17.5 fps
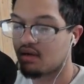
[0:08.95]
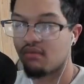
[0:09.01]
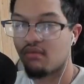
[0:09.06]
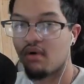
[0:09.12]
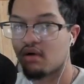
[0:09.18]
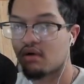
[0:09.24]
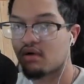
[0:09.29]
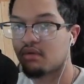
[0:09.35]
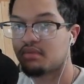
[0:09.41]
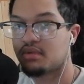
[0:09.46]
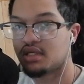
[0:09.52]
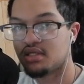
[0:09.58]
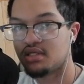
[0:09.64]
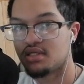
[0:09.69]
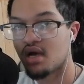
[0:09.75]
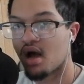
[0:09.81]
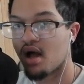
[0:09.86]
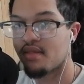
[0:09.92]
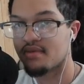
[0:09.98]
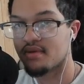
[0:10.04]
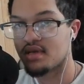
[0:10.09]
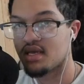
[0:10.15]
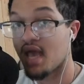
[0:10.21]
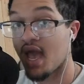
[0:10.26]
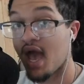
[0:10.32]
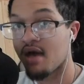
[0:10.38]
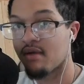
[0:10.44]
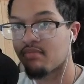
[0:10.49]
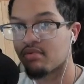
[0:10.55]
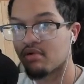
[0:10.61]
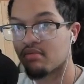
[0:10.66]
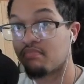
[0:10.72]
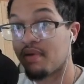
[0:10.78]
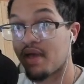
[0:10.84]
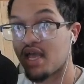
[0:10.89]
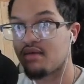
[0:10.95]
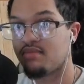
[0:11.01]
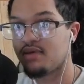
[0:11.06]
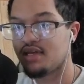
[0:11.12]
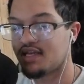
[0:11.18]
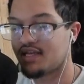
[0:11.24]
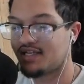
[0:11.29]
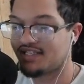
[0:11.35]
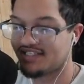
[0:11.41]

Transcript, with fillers: Welcome to Jon the Yapper, baby.